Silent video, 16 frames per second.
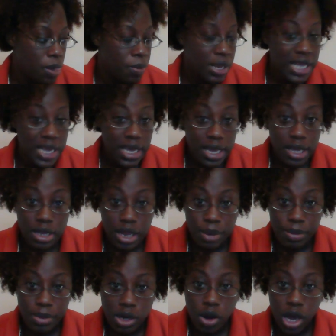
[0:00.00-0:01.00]
Please
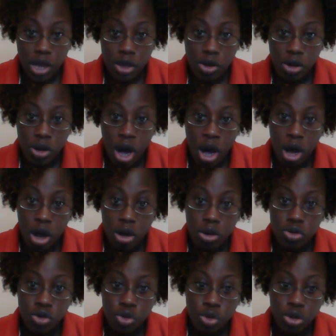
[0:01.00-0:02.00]
let me know how you
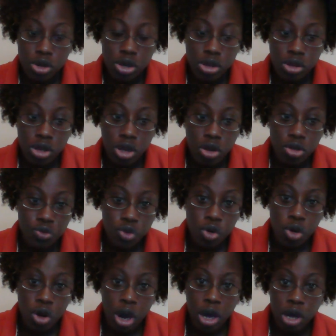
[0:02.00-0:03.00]
all doing. Those of
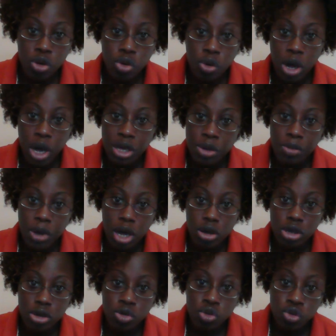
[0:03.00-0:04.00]
you who are in my
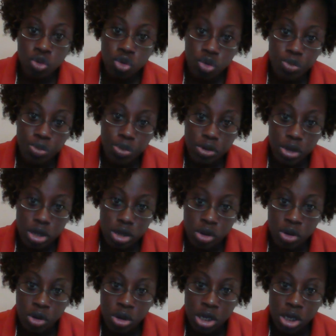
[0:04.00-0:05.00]
group
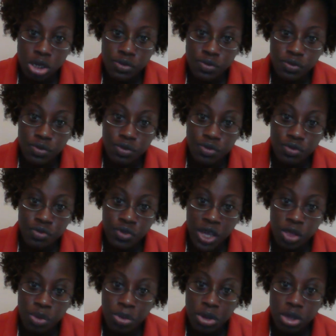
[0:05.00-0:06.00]
on
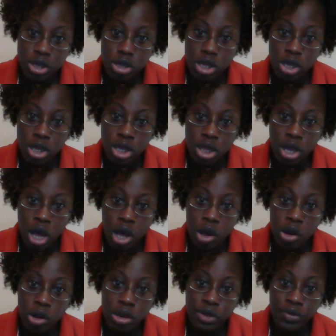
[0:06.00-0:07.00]
Facebook, it's
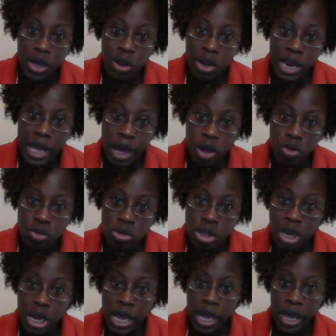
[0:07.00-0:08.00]
called Live Out
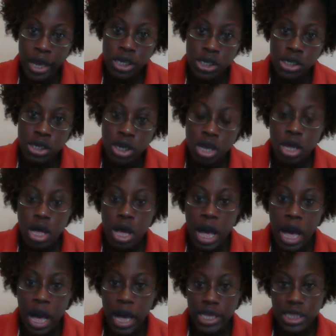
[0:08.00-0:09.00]
Loud
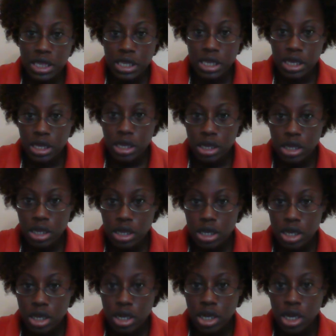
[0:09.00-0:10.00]
/IC
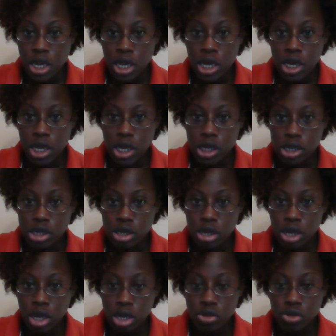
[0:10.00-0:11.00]
and
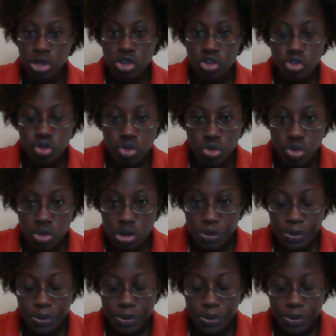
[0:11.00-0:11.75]
other issues.